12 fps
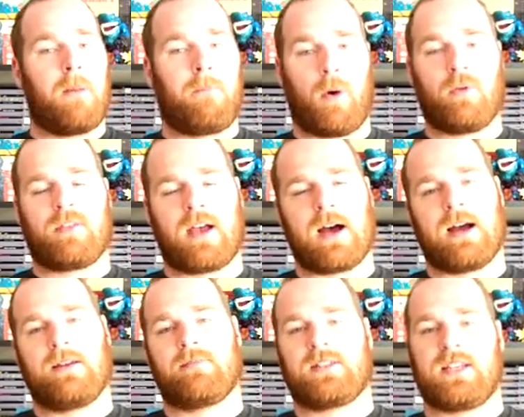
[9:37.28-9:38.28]
Both
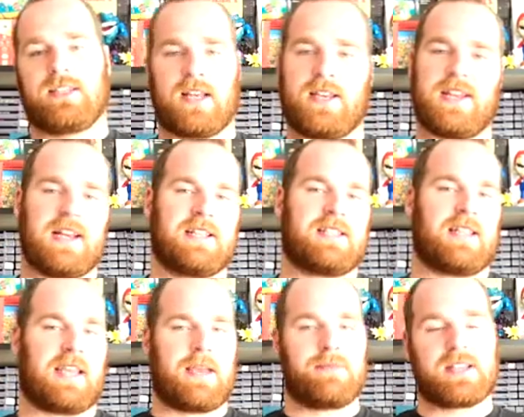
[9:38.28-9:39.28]
times they said yes. The
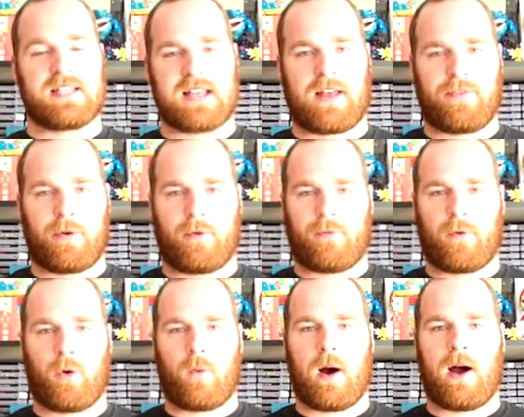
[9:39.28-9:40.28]
games had sat there for
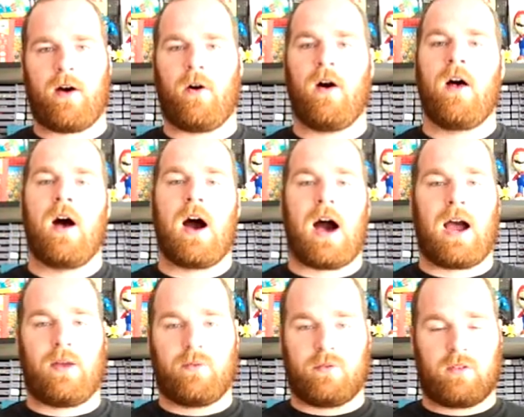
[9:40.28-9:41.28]
a while.
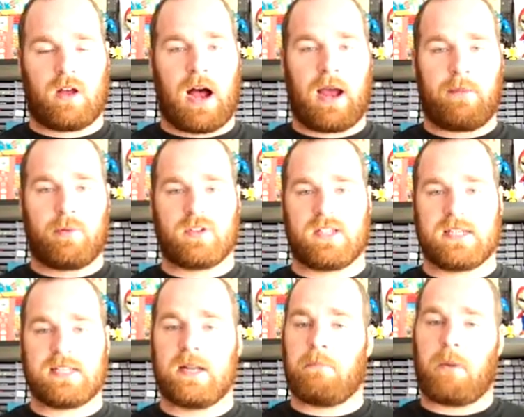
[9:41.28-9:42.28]
I
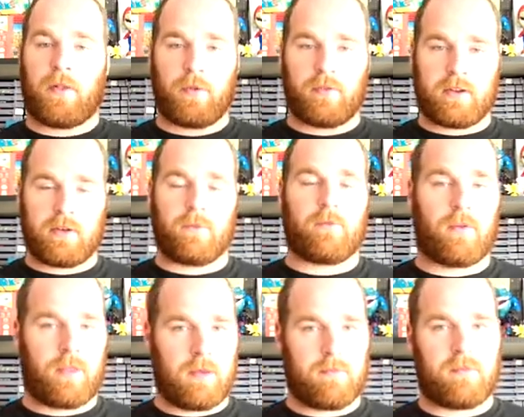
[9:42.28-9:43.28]
presented a bundle deal for
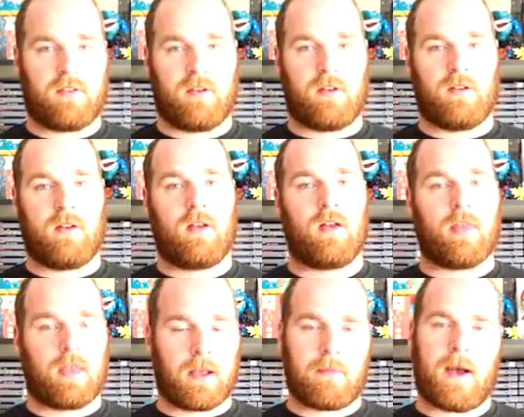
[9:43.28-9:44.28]
them to
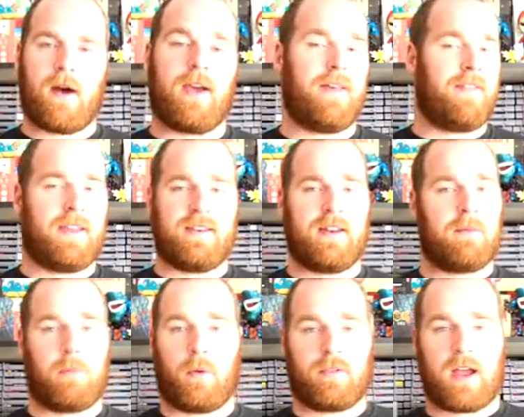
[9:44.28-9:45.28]
think about, and they did
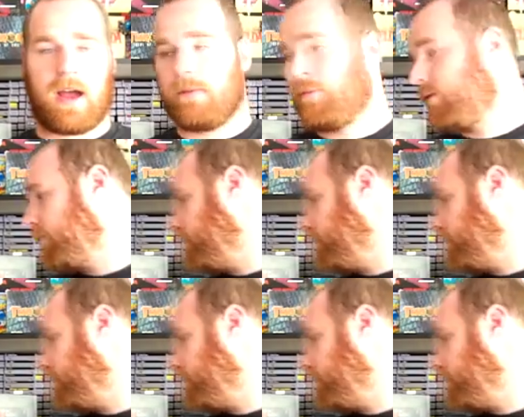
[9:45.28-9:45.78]
it both times.